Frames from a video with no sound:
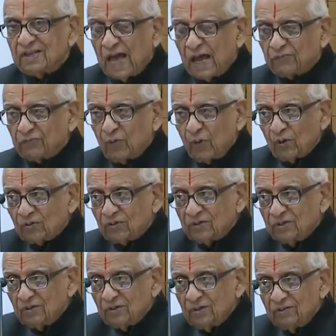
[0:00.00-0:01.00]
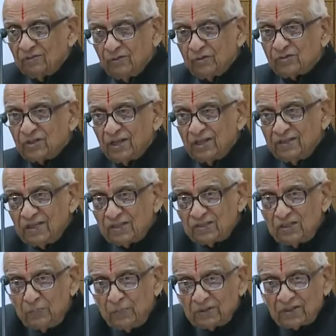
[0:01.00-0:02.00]
Therefore, you see,
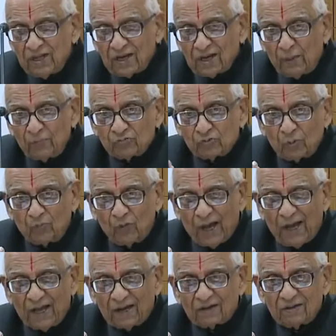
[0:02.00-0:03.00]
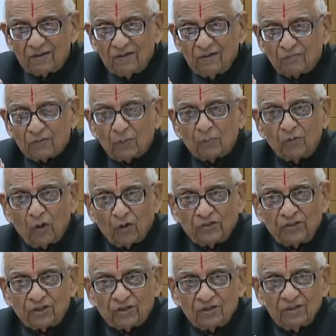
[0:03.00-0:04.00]
this nimitta comes from where? From
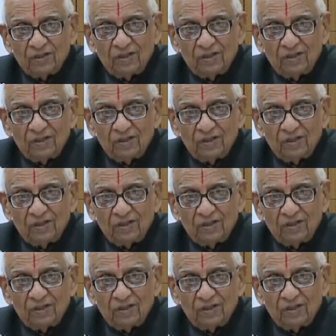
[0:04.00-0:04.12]
logic.